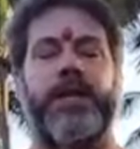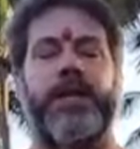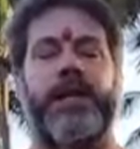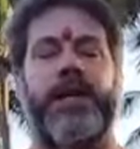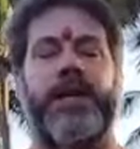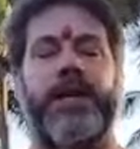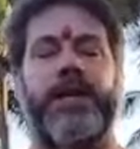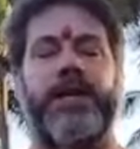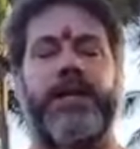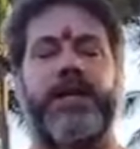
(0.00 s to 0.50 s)

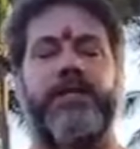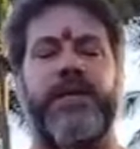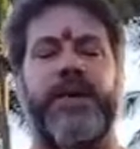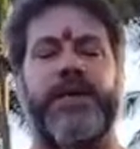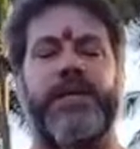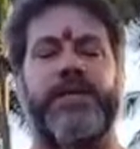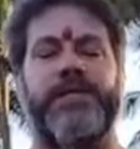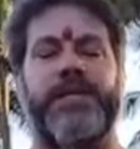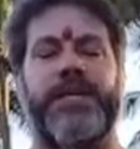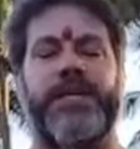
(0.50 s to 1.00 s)
the healthy
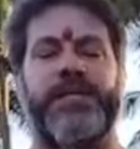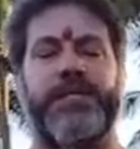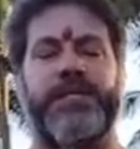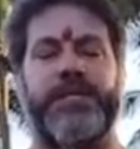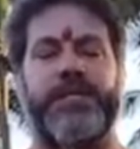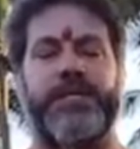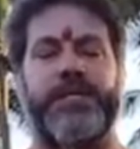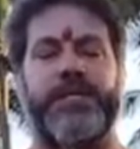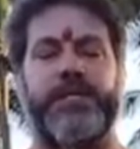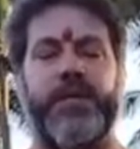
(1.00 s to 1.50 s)

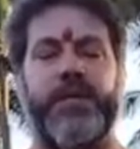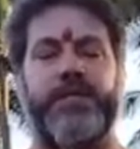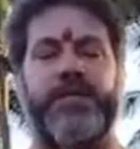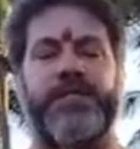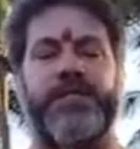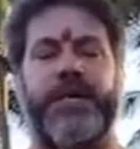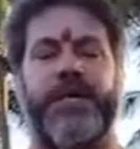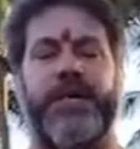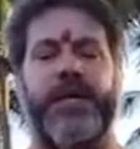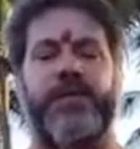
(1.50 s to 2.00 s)
vibrations you
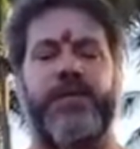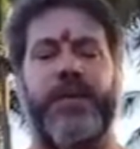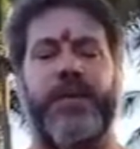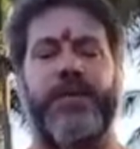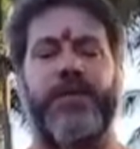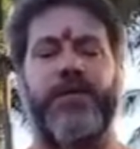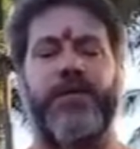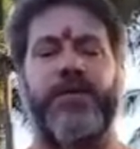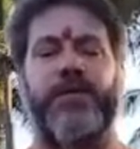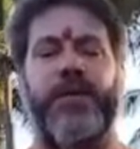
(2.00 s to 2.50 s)
have set up
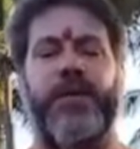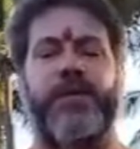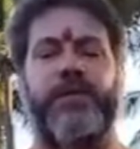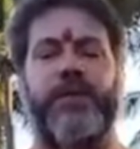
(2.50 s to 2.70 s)
into the mid